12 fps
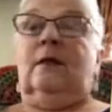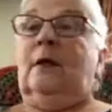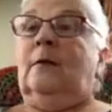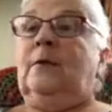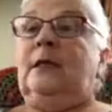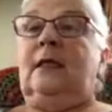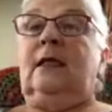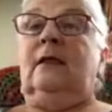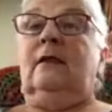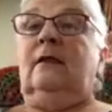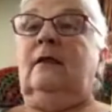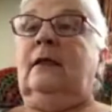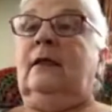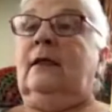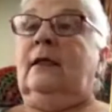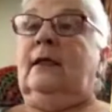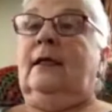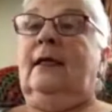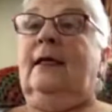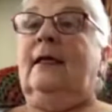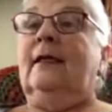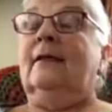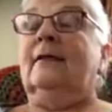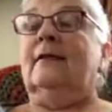I'm particularly
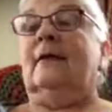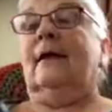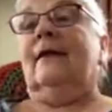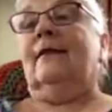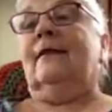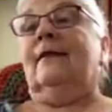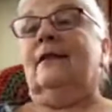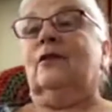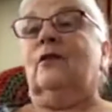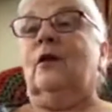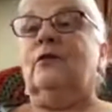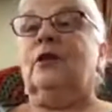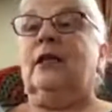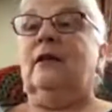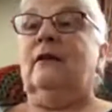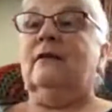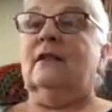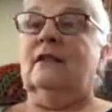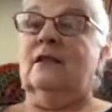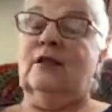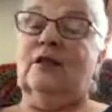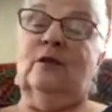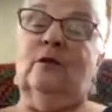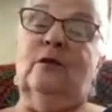keen to get this crochet art into
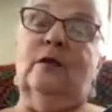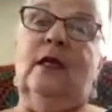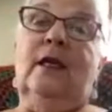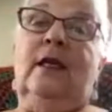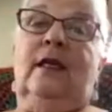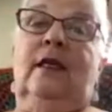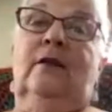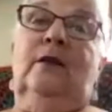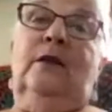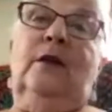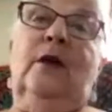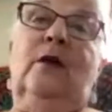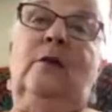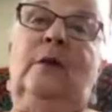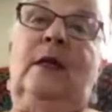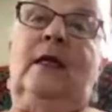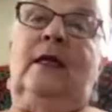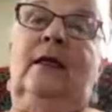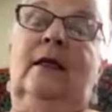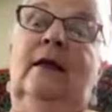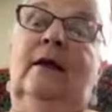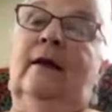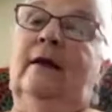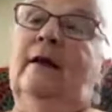school. If you know me,
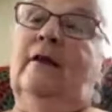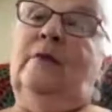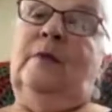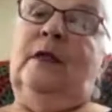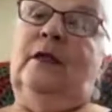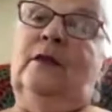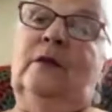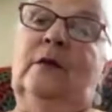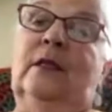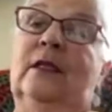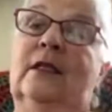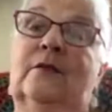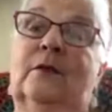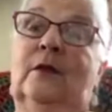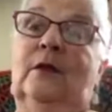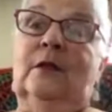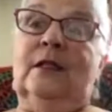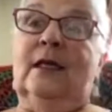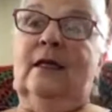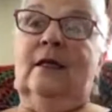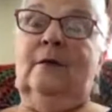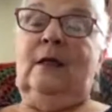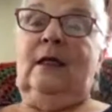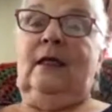I have been doing this for a long
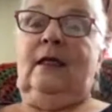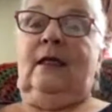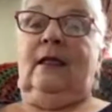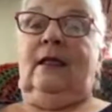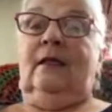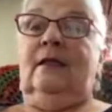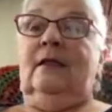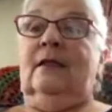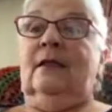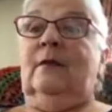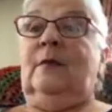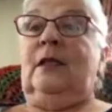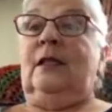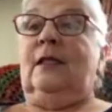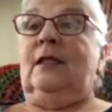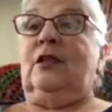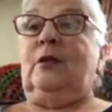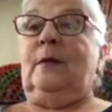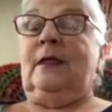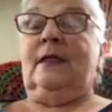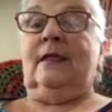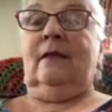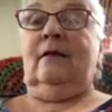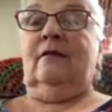time. And being a teacher
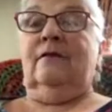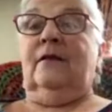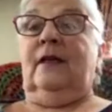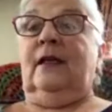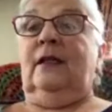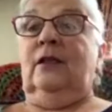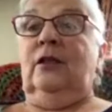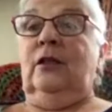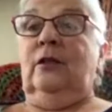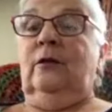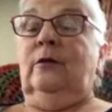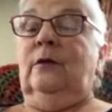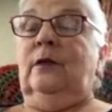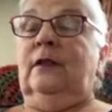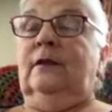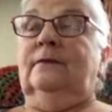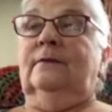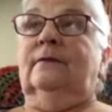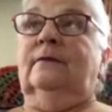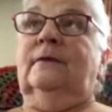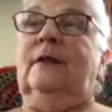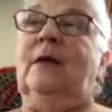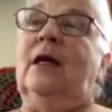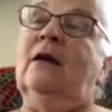myself, I knew
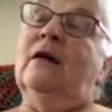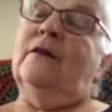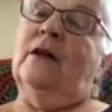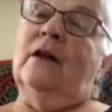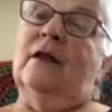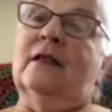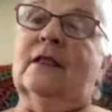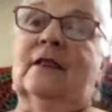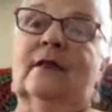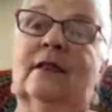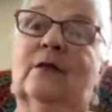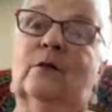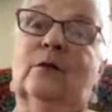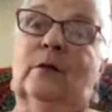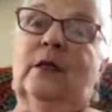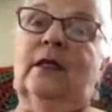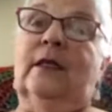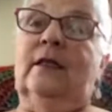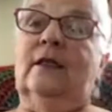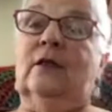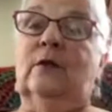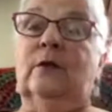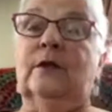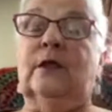in my heart of hearts that this would work in
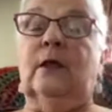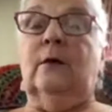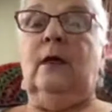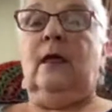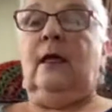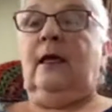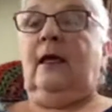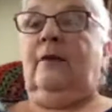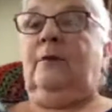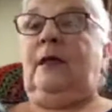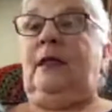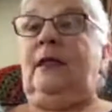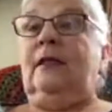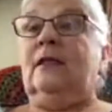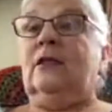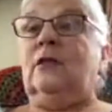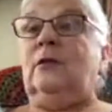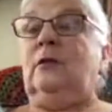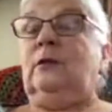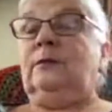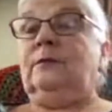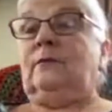school. So I've been in school.